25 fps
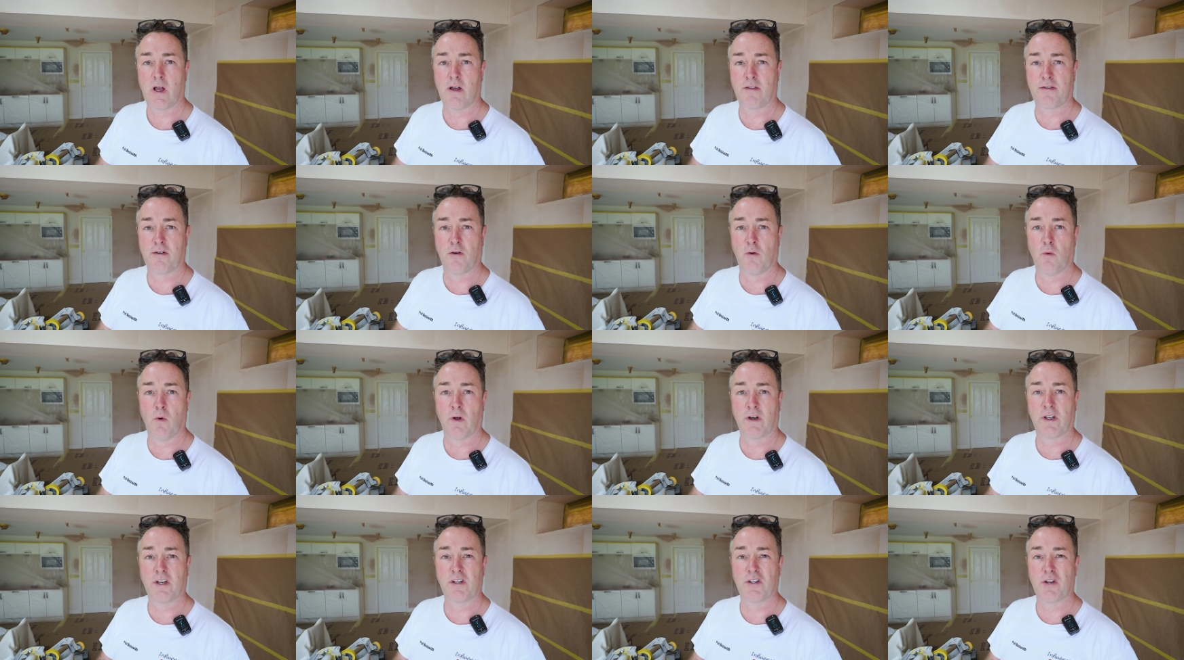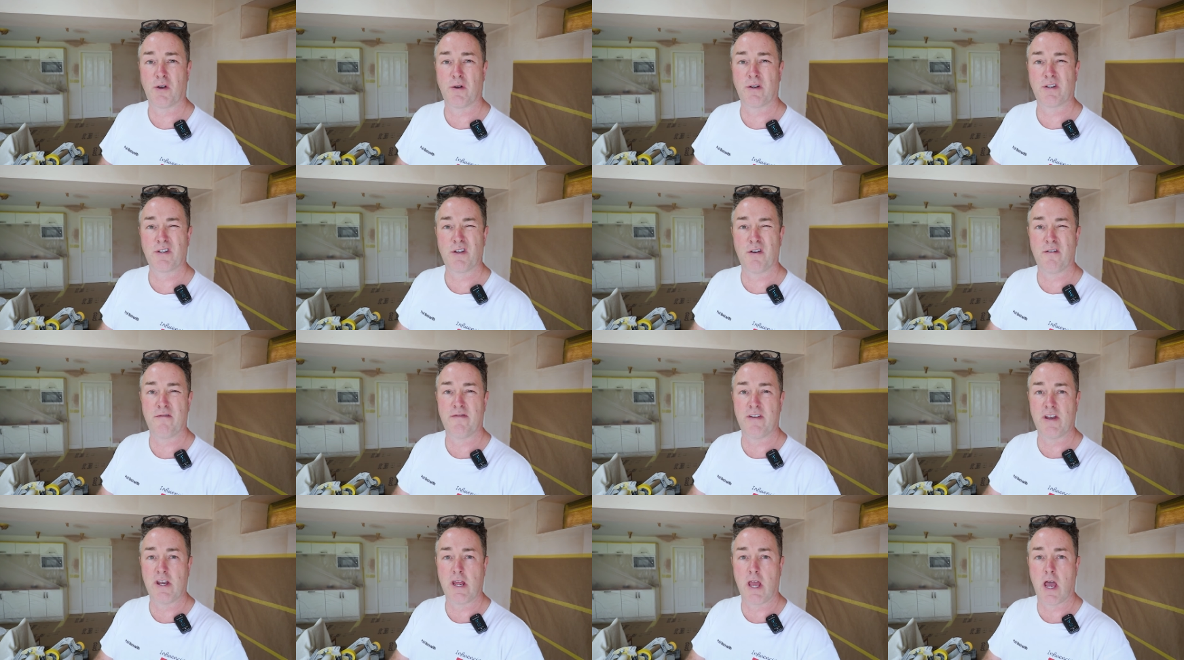I thought what I'd do, I'd do
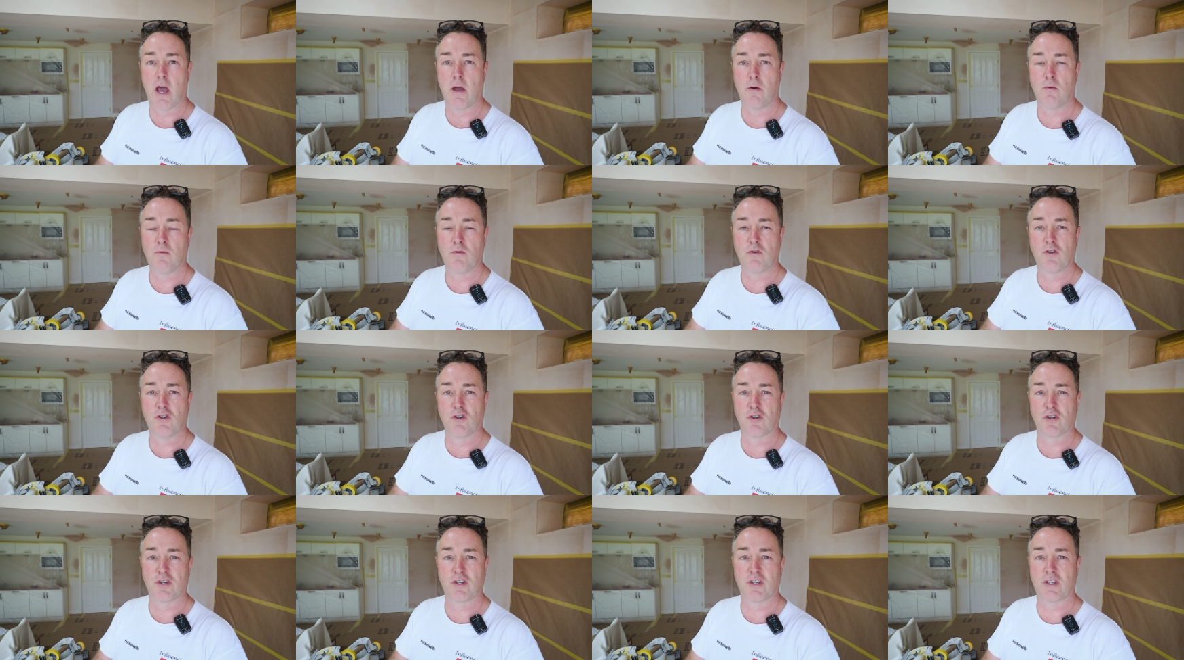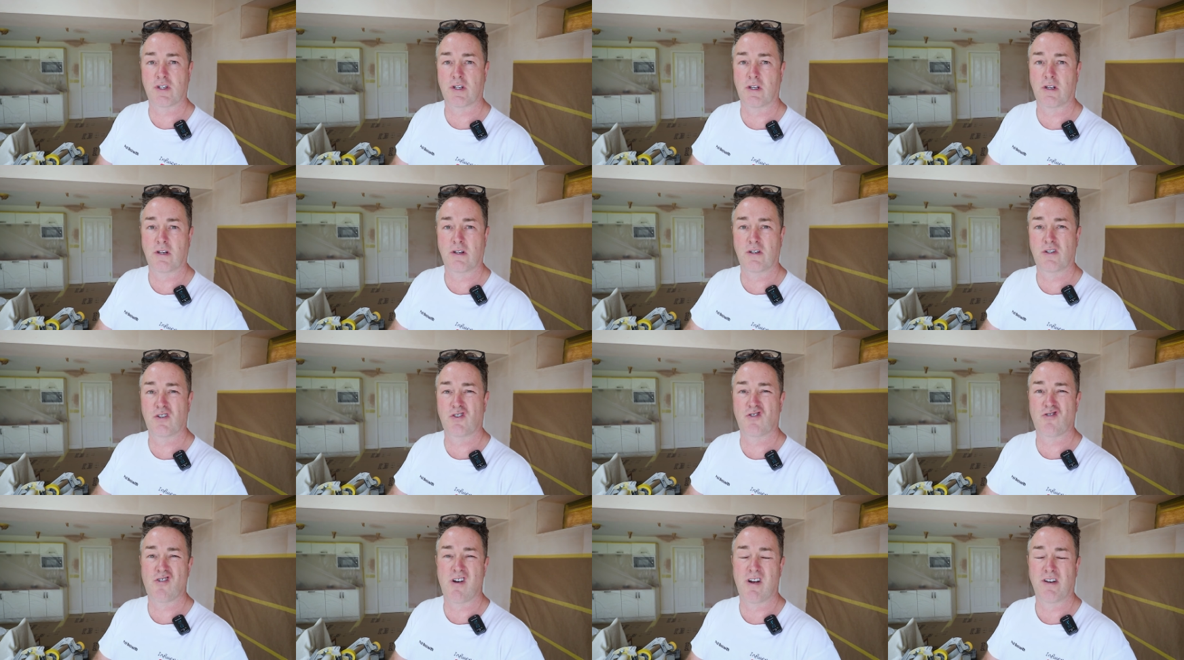a video just to
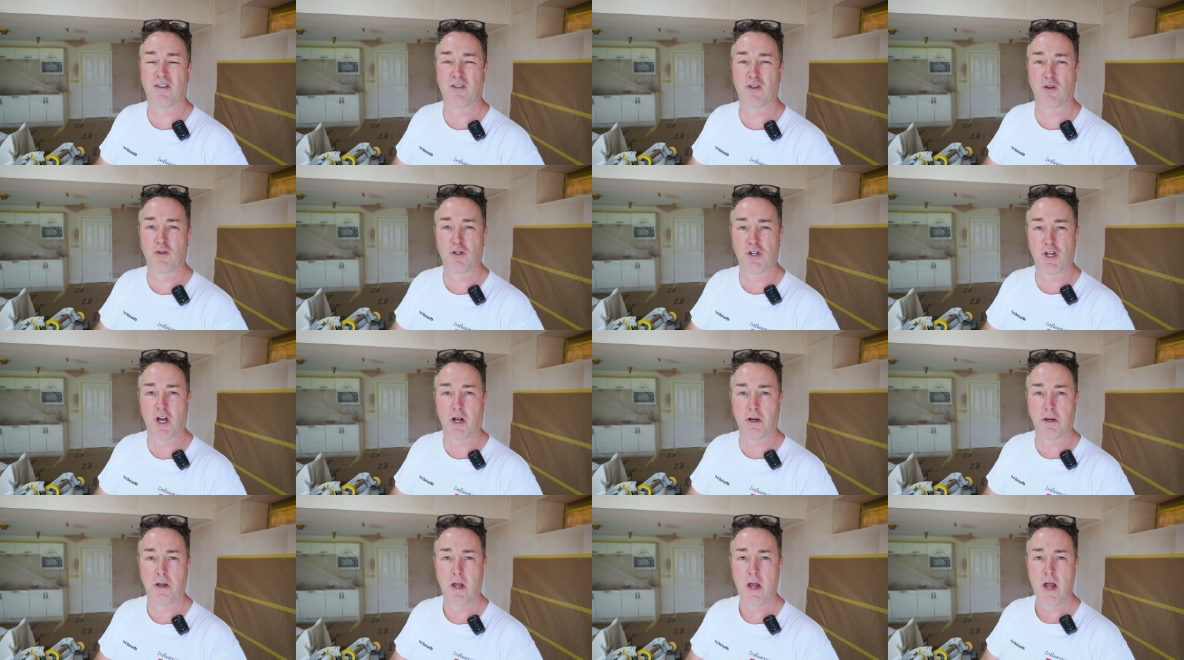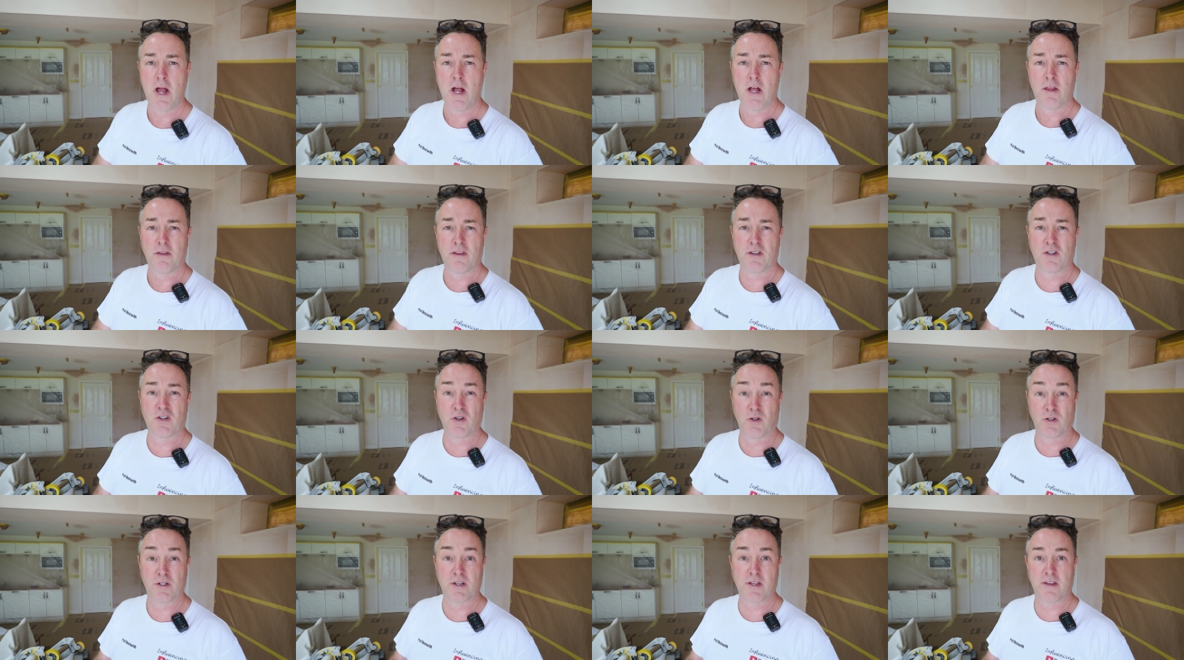try and touch on the
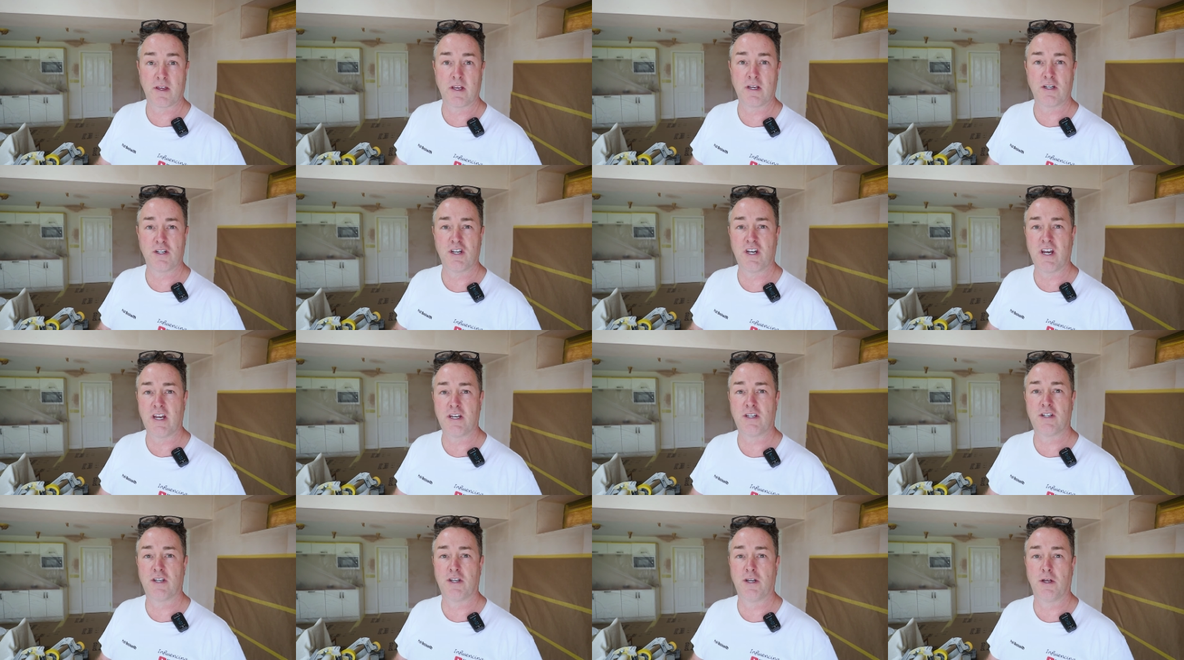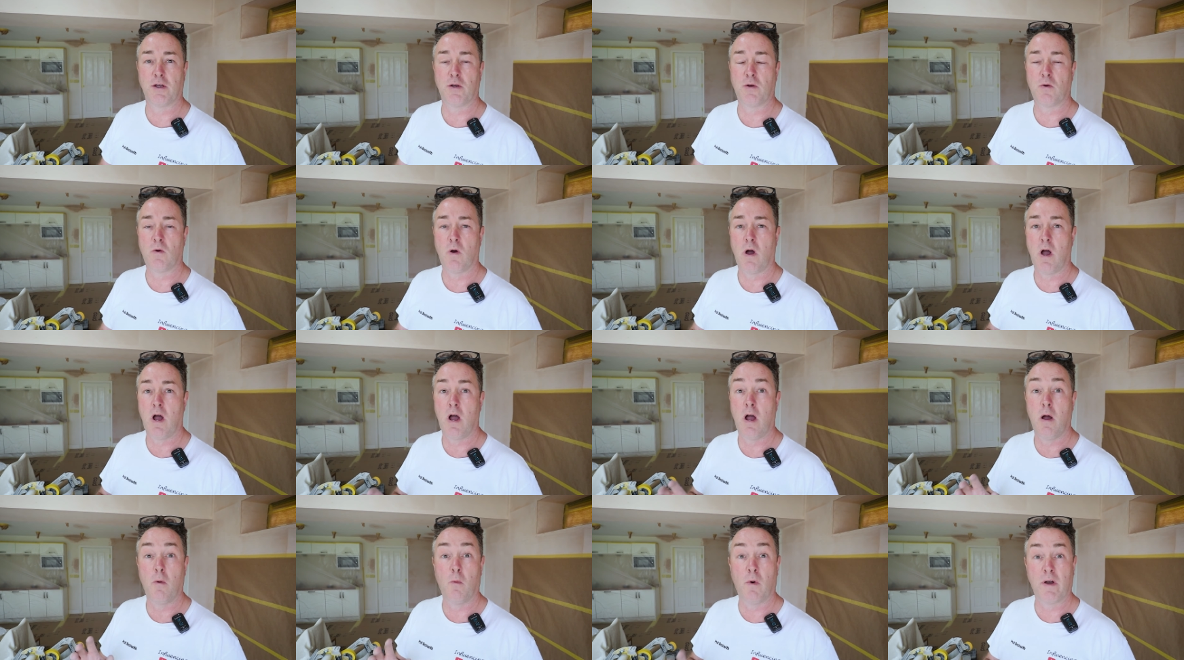sort of things you need to do
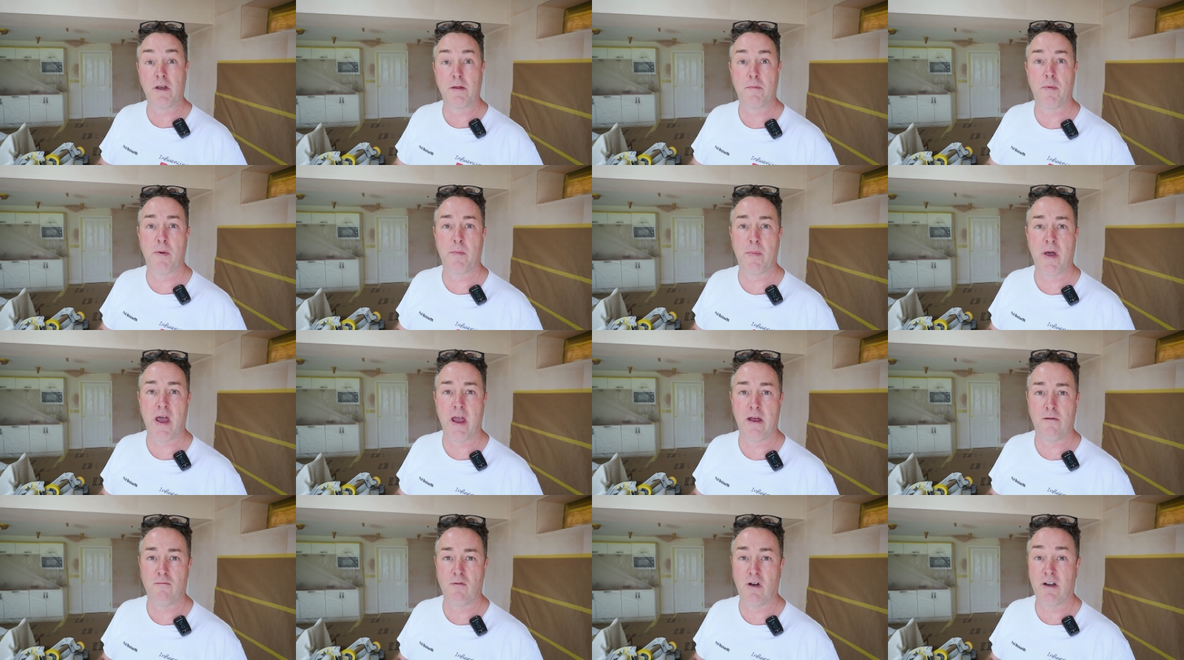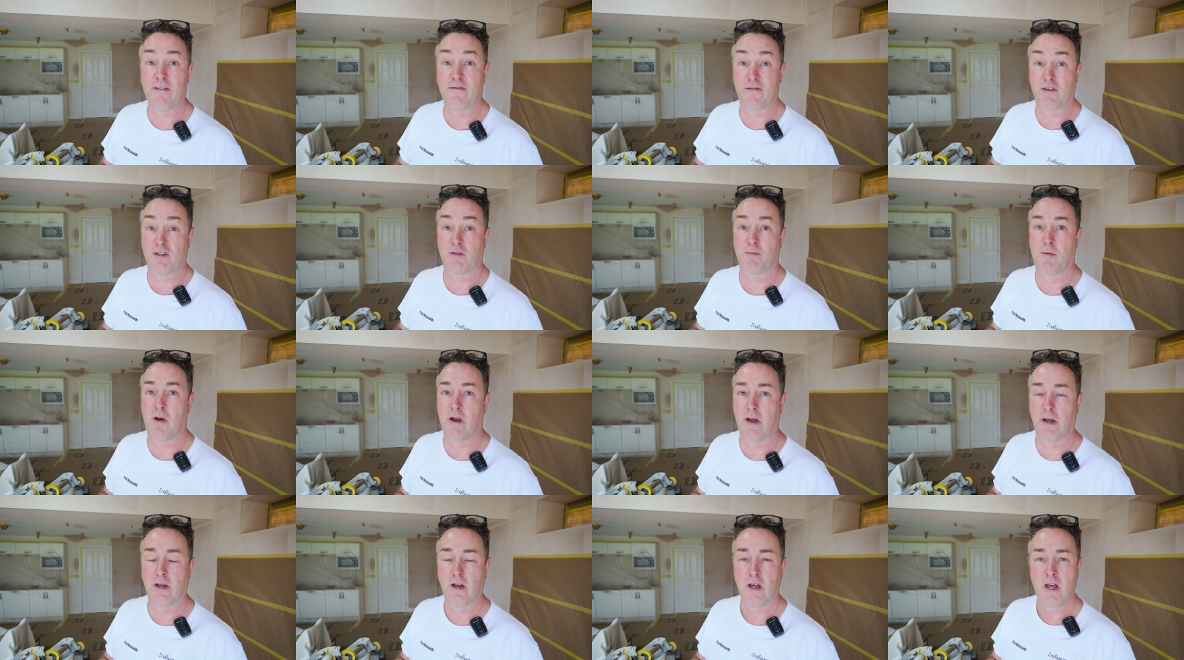uh, when you're preparing ready for
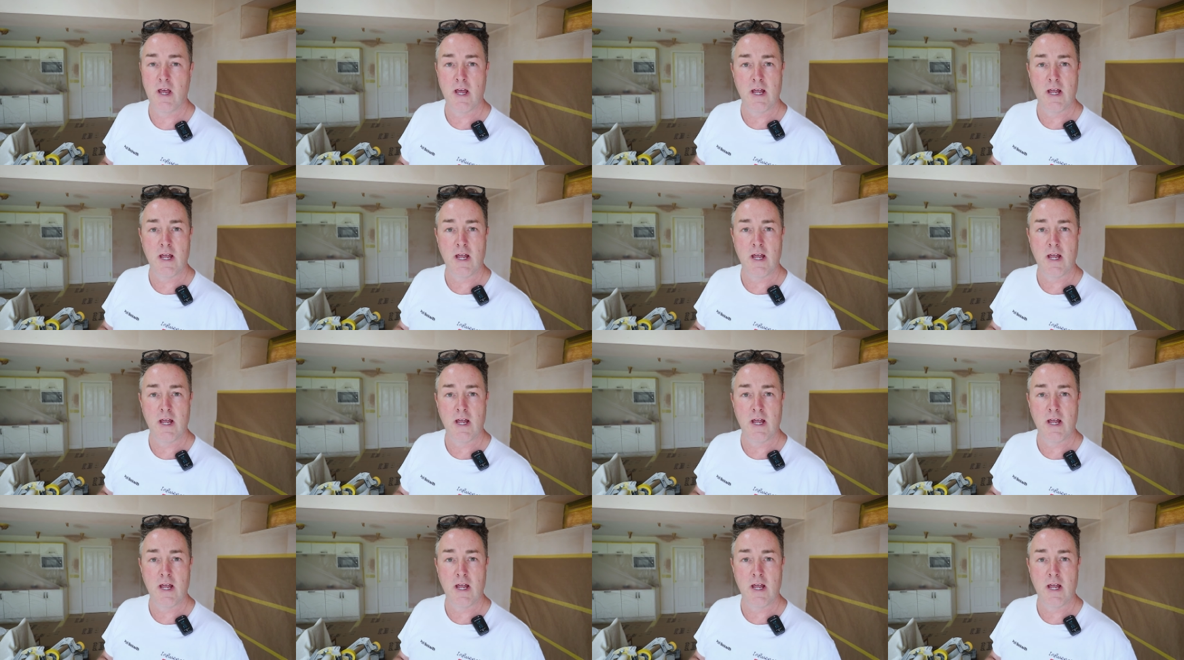spraying.